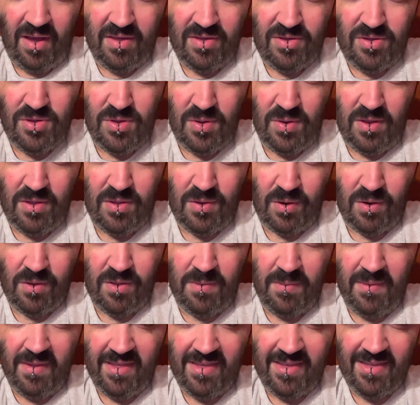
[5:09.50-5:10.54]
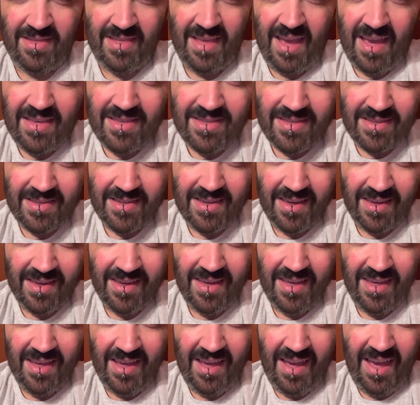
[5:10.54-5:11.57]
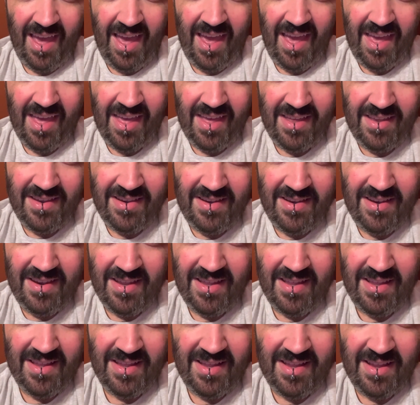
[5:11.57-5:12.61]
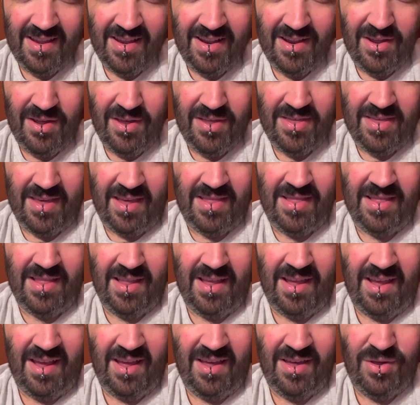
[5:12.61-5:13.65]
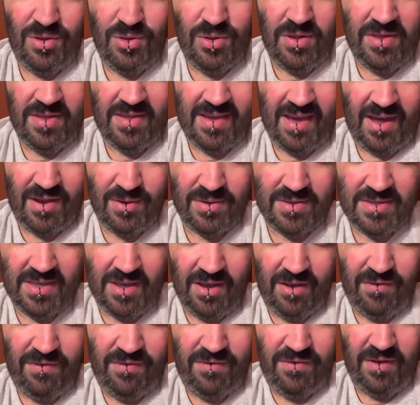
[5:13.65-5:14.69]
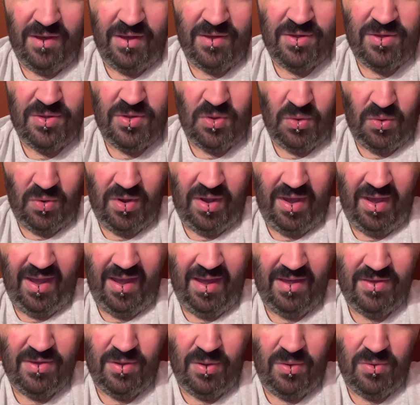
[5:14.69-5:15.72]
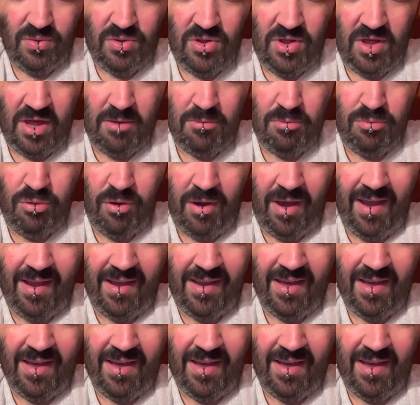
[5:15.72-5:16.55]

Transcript: Jodie Turner-Smith's desk, and suddenly she's got herself a story. So she and Brian